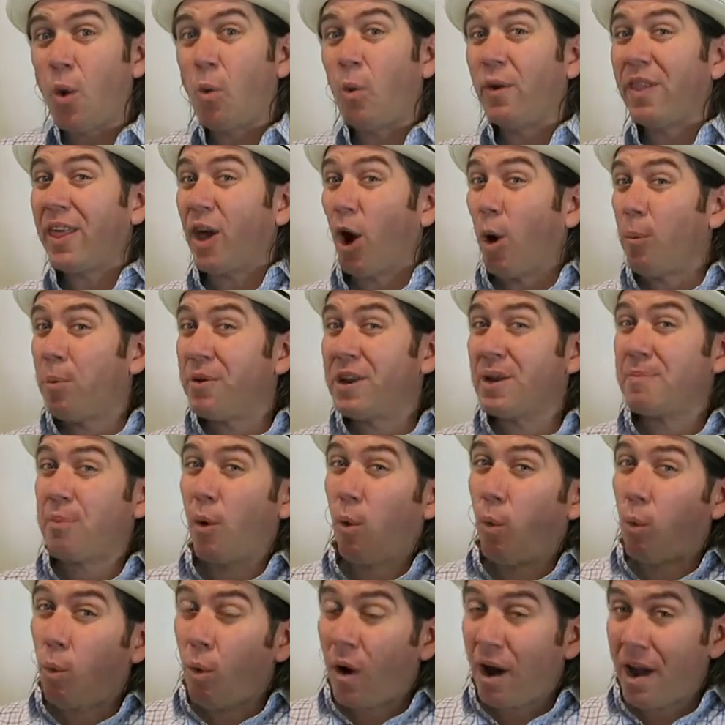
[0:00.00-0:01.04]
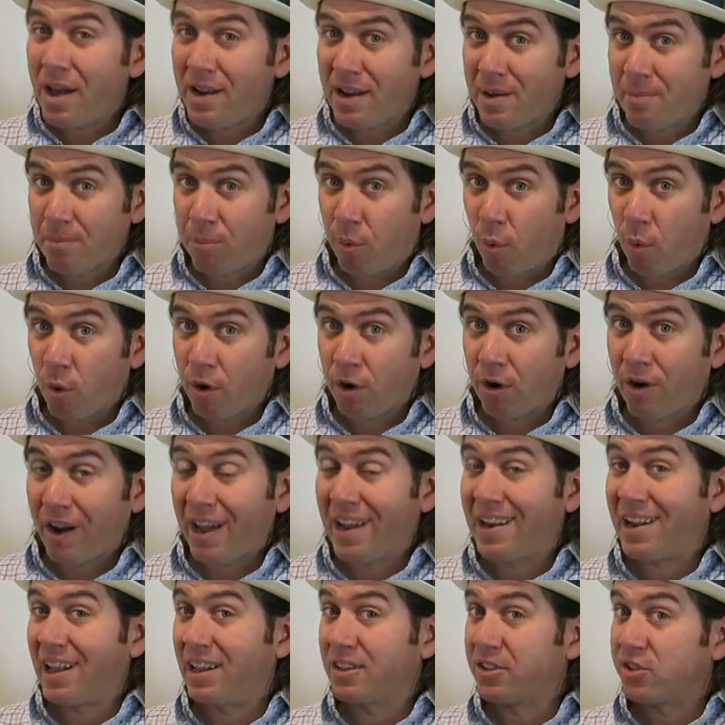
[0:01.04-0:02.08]
when they opened up a wine importer
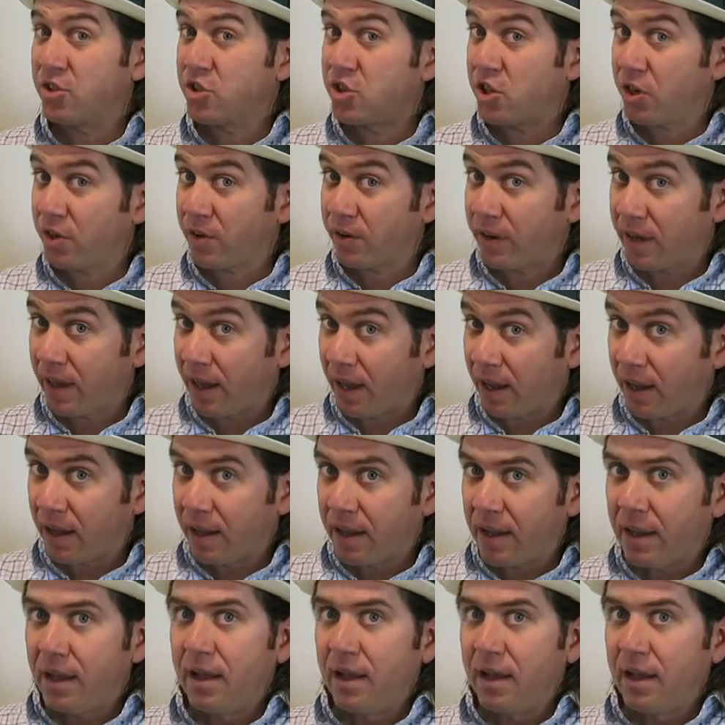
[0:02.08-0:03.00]
in Algeria.